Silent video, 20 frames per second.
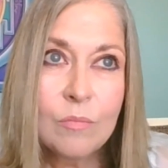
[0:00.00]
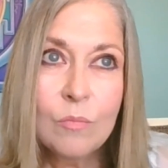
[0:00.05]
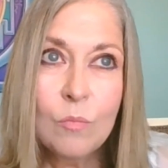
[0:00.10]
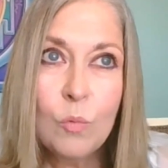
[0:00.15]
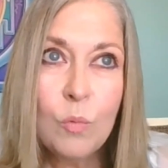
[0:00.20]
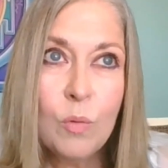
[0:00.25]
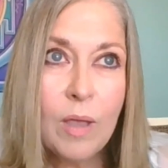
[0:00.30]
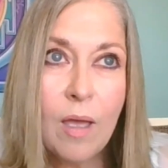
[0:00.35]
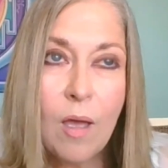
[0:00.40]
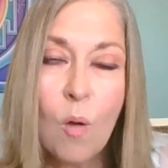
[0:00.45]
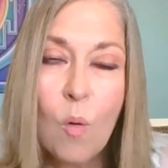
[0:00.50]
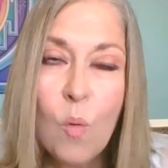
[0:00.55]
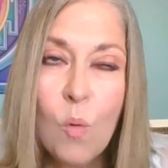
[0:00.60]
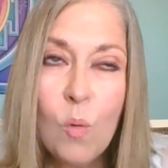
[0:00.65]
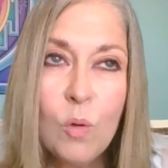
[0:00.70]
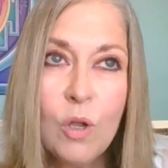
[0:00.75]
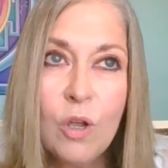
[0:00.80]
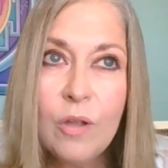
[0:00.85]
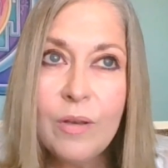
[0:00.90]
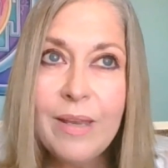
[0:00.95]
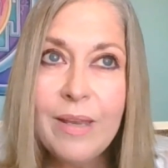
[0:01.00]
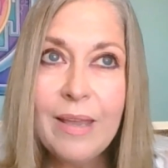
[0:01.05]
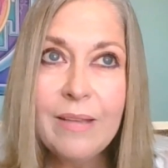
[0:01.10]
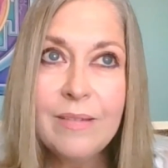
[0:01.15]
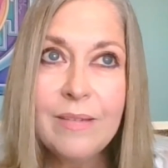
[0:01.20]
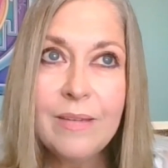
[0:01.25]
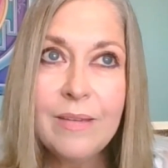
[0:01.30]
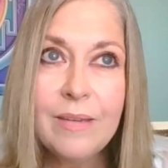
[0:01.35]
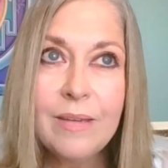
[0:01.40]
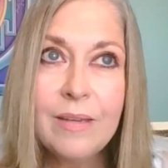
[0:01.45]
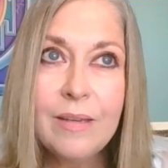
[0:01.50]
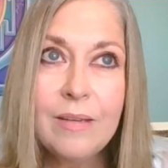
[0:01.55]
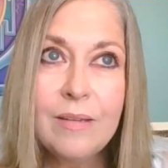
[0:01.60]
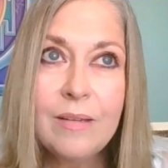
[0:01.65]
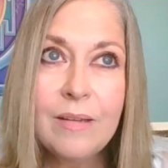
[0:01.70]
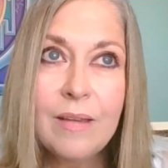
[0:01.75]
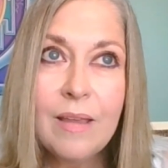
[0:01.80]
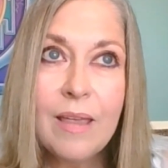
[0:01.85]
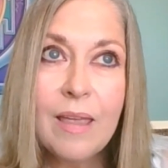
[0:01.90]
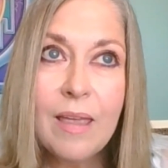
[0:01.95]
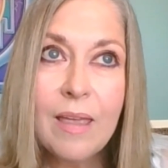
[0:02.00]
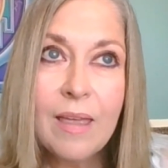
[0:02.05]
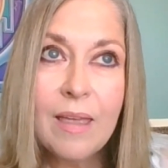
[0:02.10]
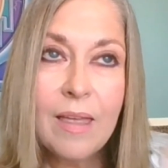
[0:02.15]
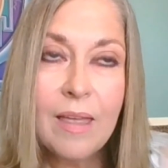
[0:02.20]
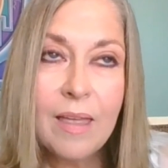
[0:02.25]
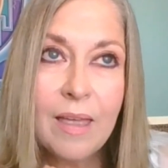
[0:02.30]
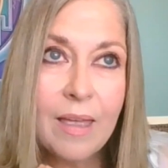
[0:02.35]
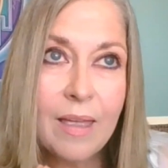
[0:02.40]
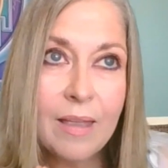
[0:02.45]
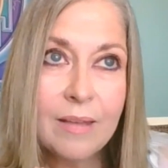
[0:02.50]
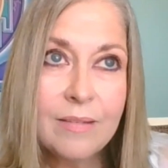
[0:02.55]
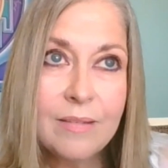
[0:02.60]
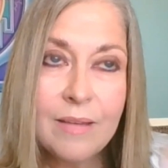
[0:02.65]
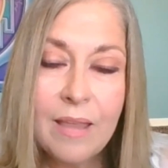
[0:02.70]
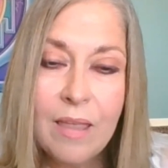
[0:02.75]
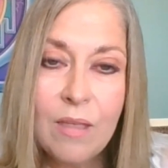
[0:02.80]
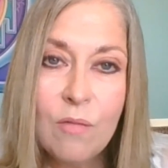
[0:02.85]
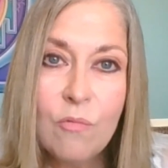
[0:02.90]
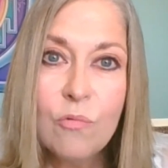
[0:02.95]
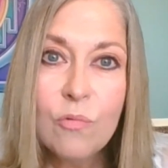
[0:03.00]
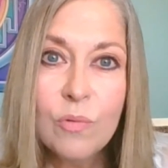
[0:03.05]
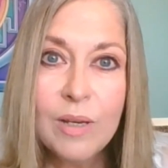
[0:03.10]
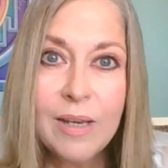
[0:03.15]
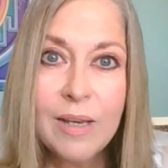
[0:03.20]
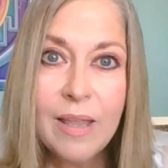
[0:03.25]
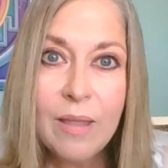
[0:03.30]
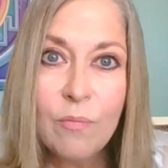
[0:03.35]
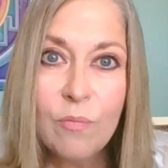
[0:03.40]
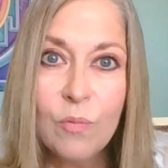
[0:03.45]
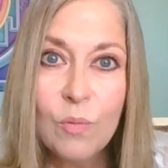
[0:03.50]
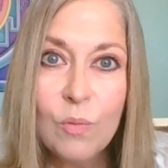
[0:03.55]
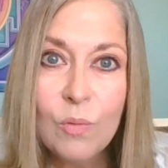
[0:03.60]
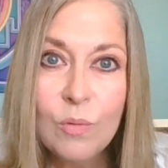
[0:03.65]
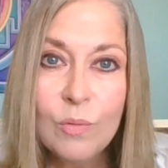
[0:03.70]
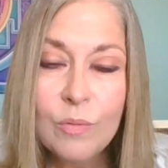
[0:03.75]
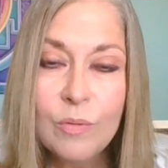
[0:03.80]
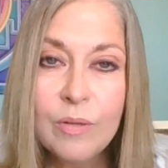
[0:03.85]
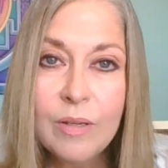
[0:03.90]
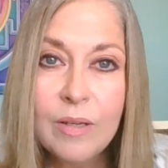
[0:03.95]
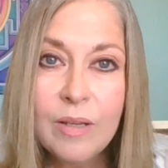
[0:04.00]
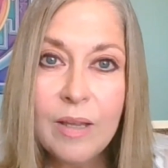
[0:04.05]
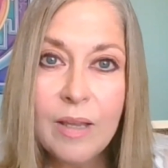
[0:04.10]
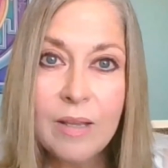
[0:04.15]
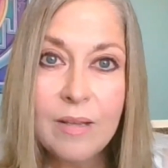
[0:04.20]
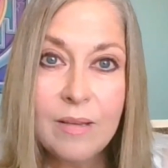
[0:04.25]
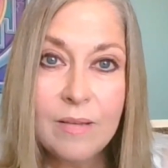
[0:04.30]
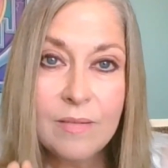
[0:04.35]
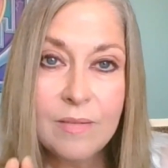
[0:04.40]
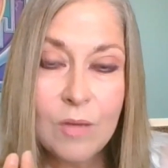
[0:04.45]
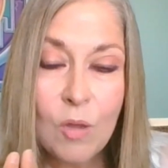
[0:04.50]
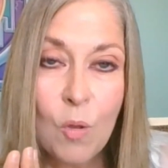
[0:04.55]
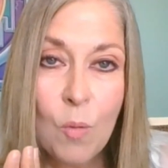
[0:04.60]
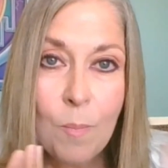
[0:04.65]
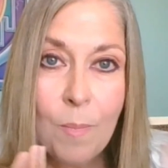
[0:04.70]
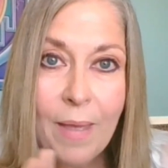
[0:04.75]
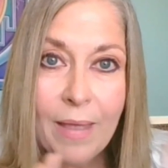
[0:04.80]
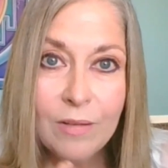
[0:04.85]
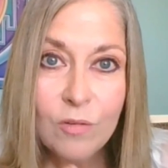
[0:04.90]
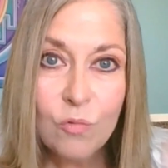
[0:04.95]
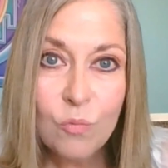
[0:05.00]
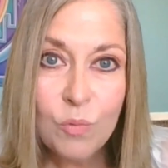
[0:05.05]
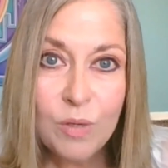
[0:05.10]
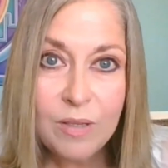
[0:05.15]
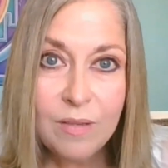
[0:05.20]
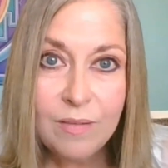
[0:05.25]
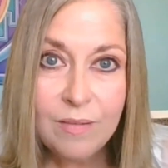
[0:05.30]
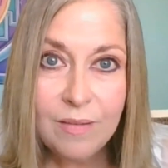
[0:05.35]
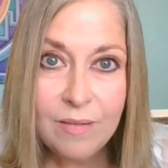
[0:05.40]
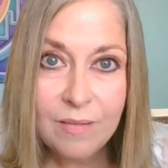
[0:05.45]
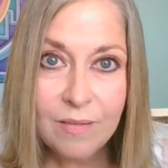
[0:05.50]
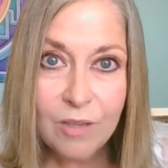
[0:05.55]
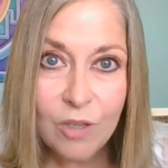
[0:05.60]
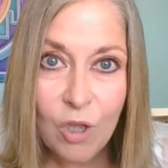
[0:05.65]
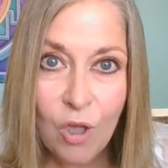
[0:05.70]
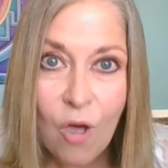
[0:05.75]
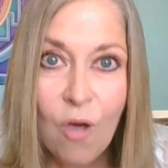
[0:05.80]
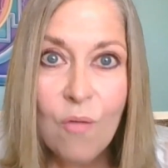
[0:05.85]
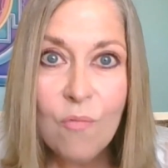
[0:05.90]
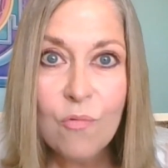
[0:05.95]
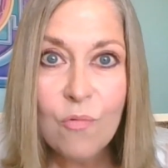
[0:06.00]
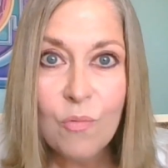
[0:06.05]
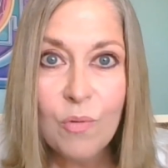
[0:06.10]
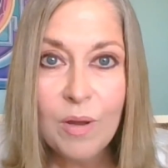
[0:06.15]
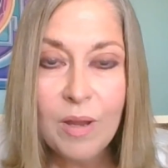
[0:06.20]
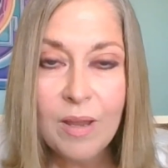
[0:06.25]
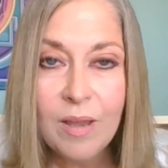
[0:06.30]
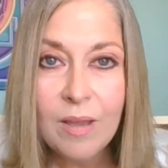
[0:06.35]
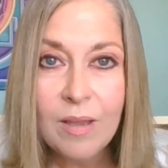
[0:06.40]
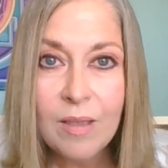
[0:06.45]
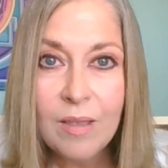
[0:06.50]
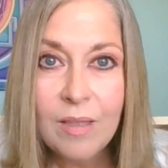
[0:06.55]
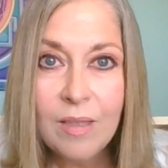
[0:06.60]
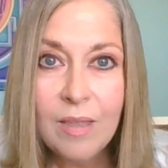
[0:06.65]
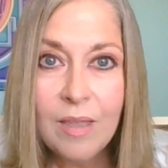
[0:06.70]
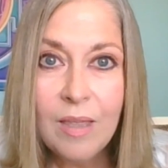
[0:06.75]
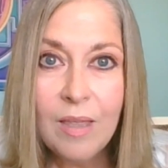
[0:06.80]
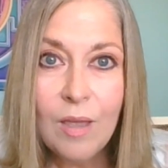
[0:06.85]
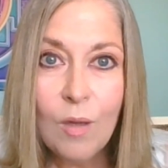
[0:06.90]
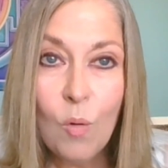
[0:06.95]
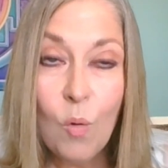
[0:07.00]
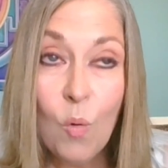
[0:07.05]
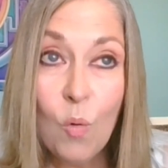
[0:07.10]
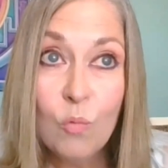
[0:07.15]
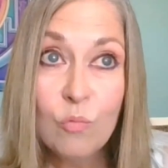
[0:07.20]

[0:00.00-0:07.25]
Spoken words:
We are all connected at every level, and it's about rediscovering or